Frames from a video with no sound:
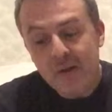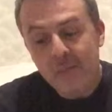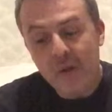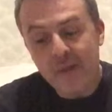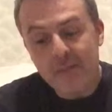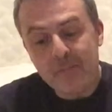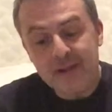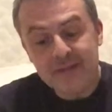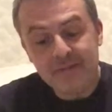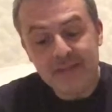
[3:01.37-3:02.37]
but their
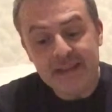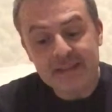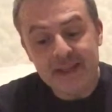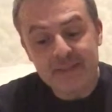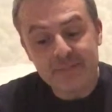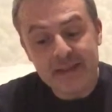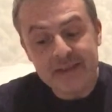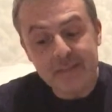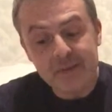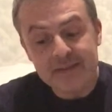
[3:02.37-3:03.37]
massive lead has been
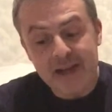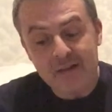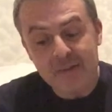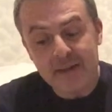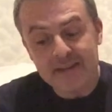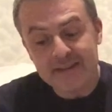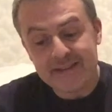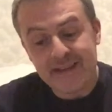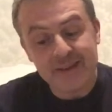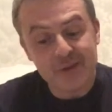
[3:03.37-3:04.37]
nibbled down a bit since
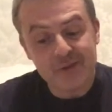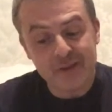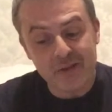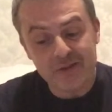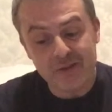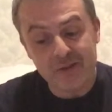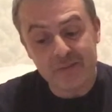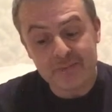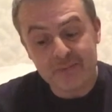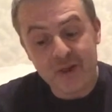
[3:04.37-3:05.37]
industrial
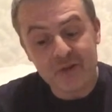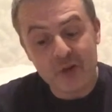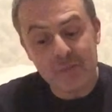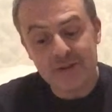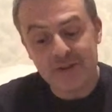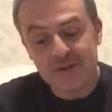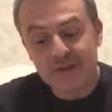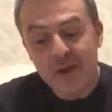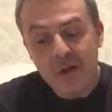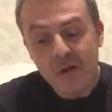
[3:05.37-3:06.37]
automatons
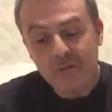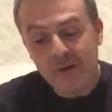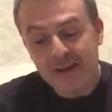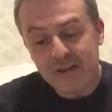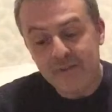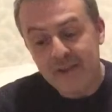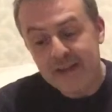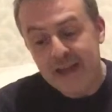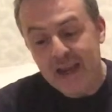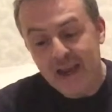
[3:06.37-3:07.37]
automatons rollout of the
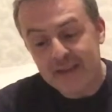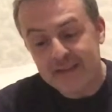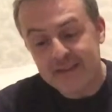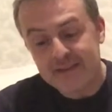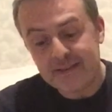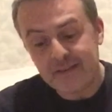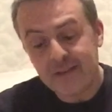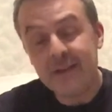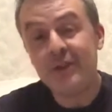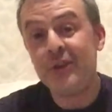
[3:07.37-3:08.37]
near
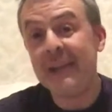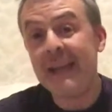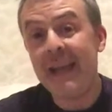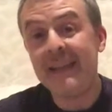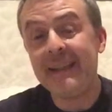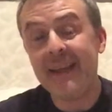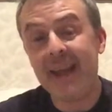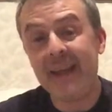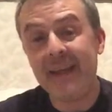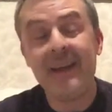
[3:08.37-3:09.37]
identical
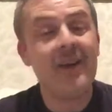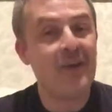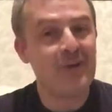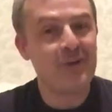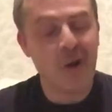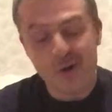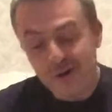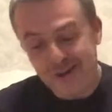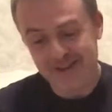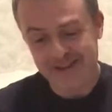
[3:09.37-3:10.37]
GNK or
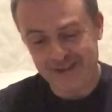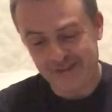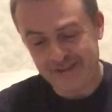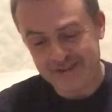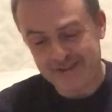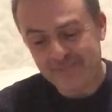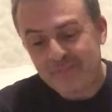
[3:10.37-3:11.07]
GONK unit.